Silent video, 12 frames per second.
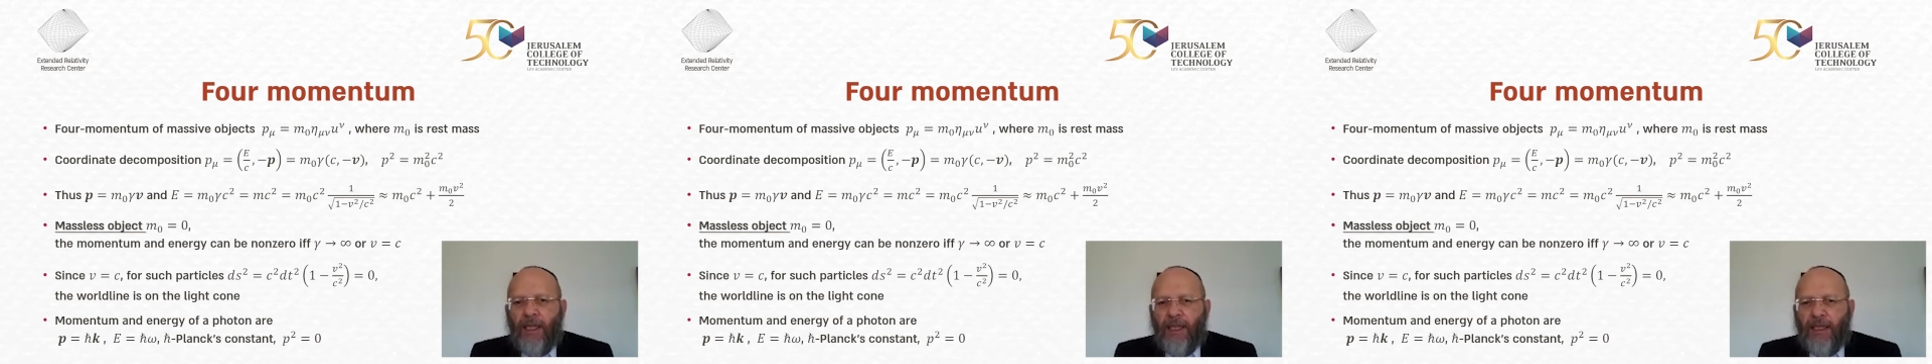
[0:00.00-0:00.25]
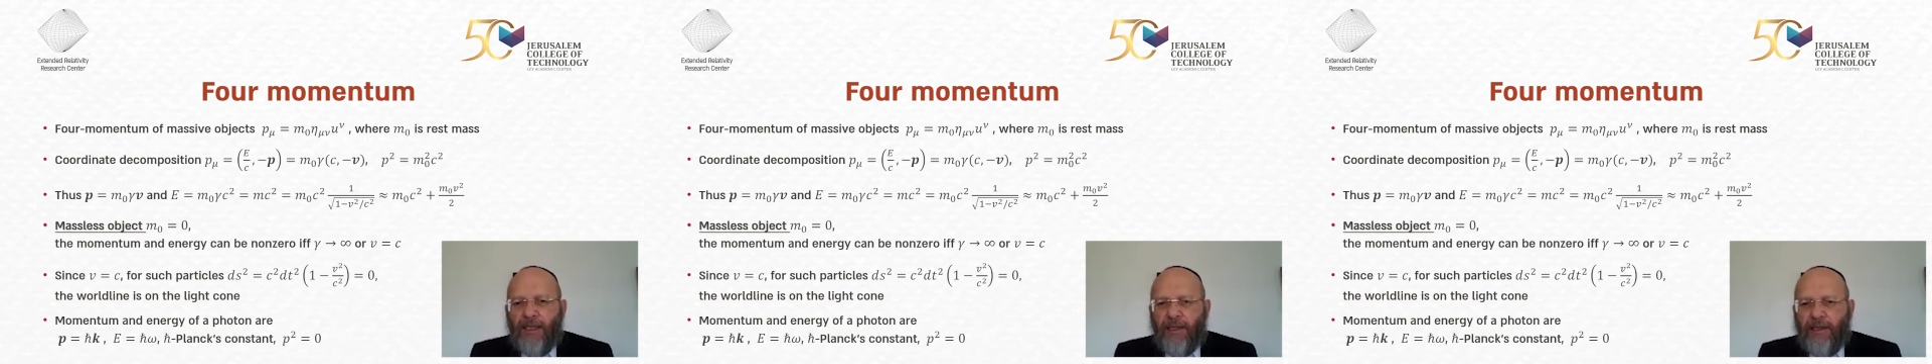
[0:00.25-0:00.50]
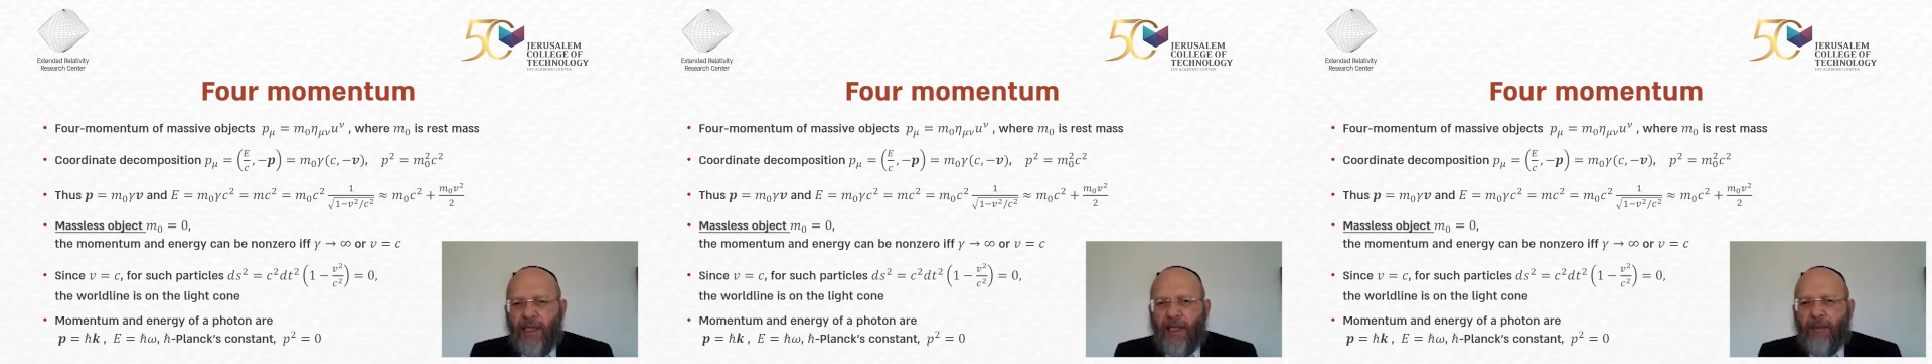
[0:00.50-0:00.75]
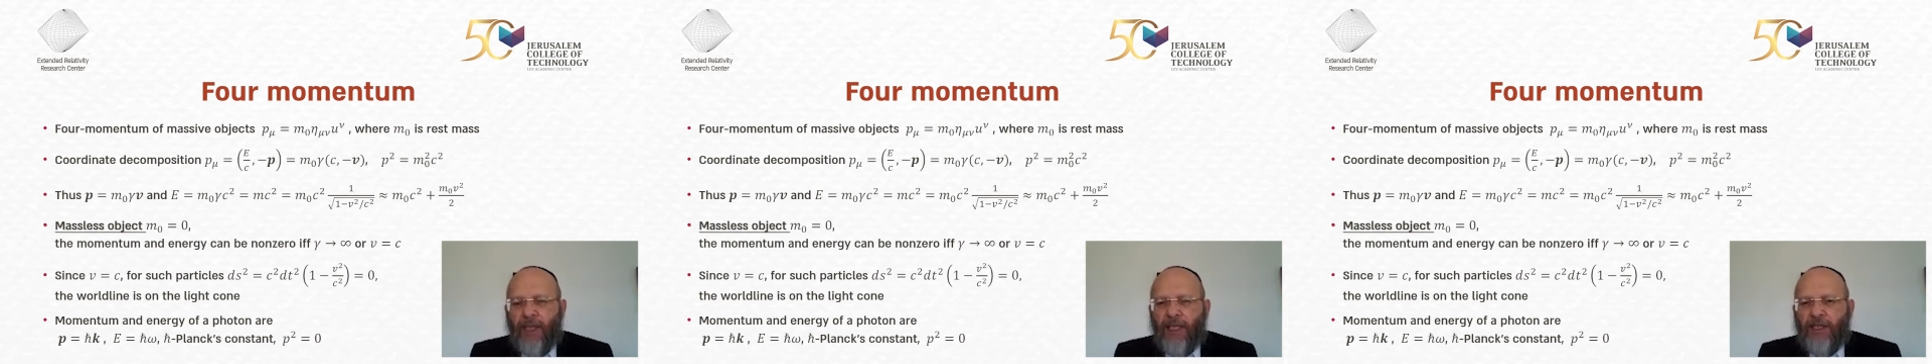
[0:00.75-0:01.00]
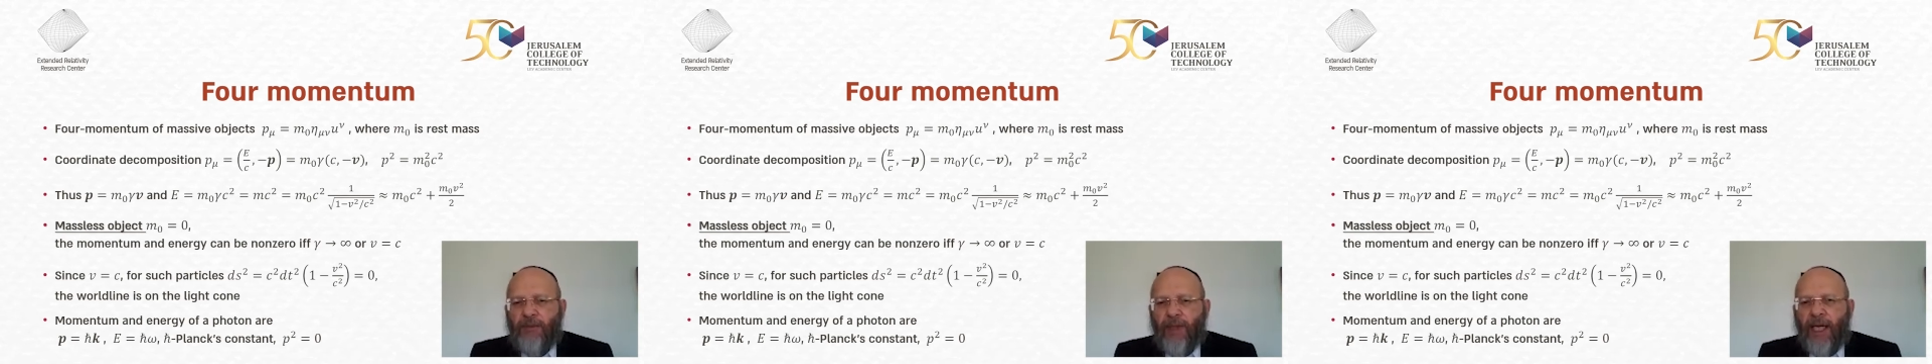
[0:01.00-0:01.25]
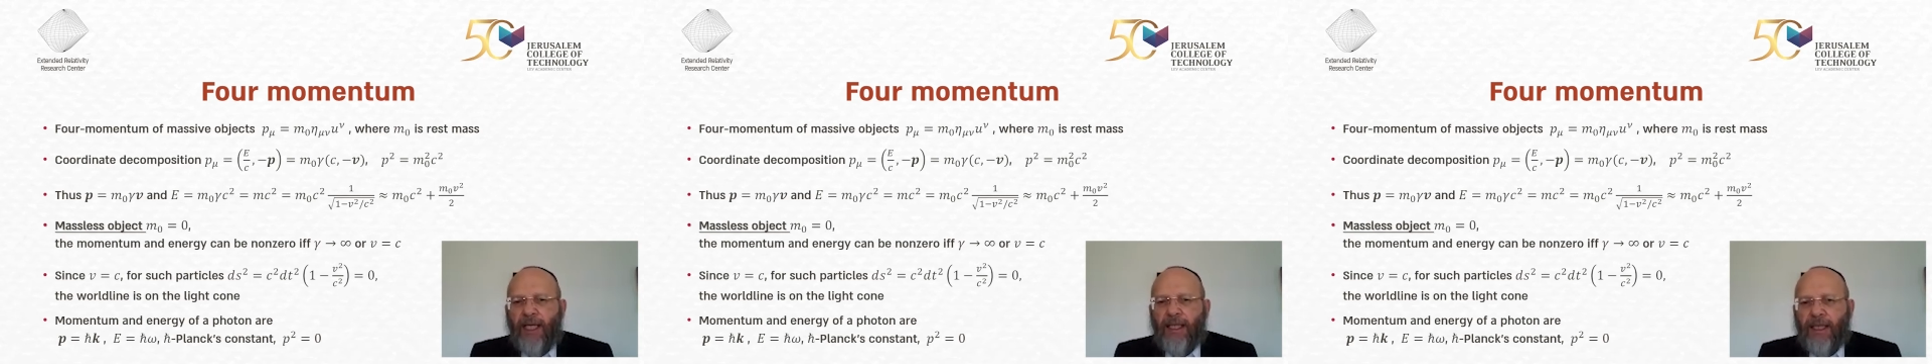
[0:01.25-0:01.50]
is the same h
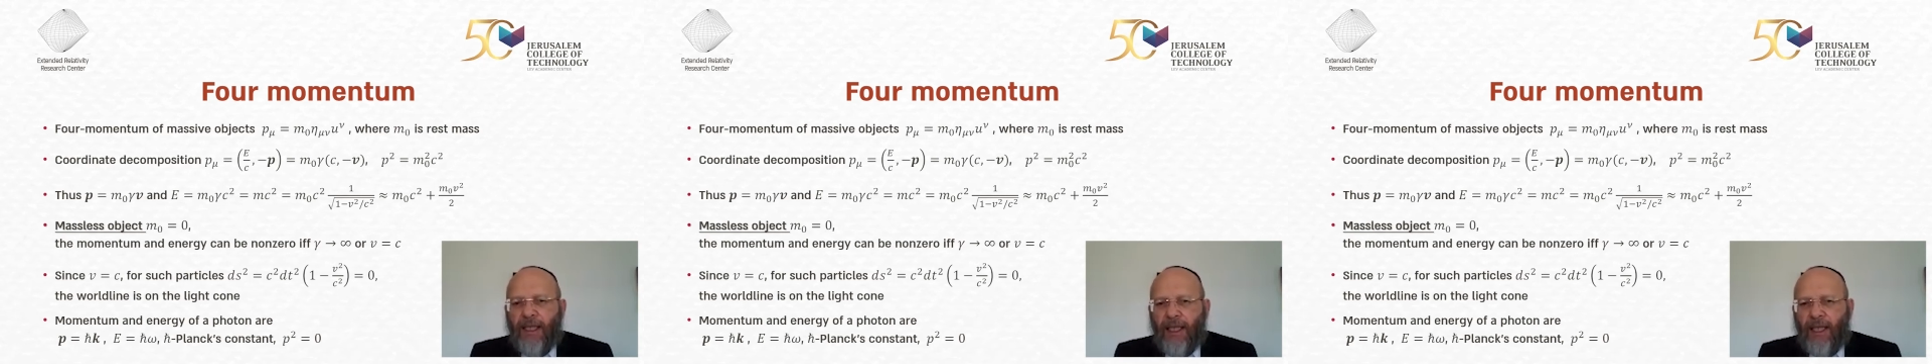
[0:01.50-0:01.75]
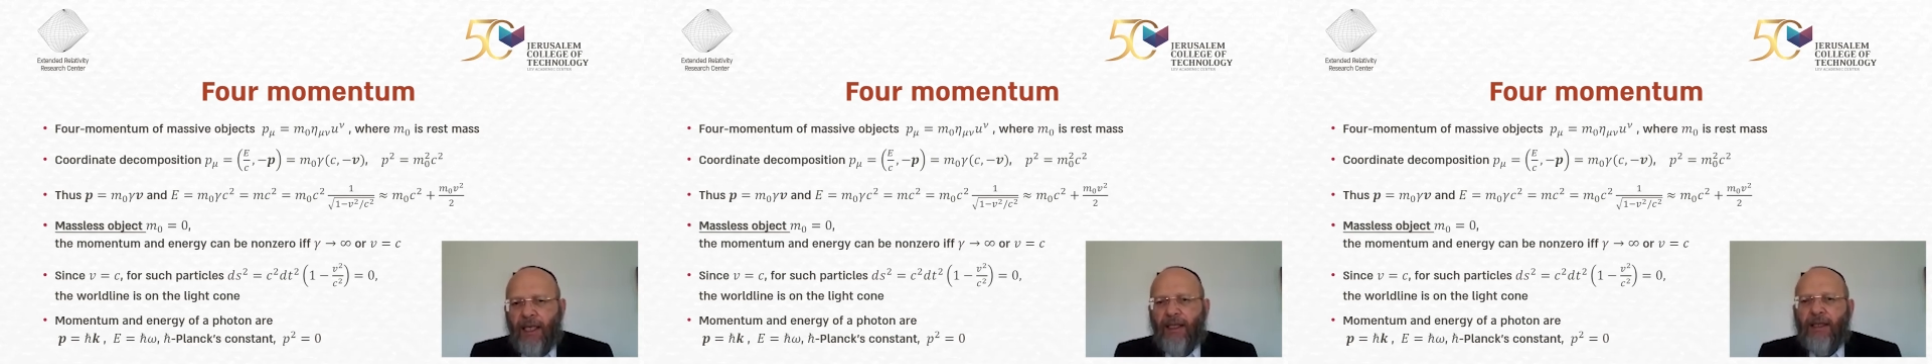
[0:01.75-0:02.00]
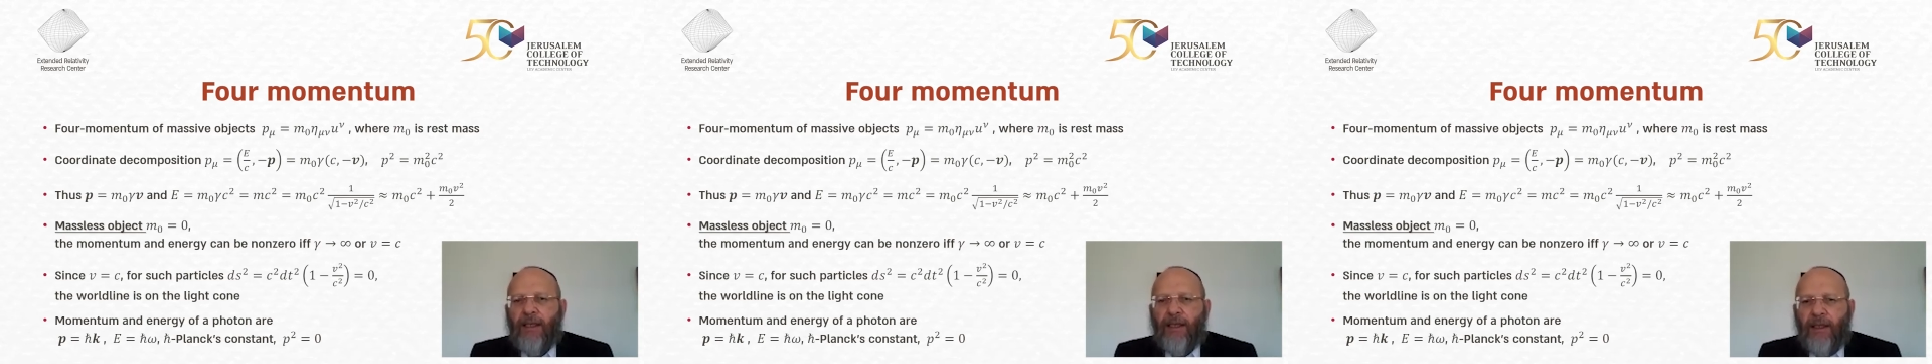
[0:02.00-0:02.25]
bar k,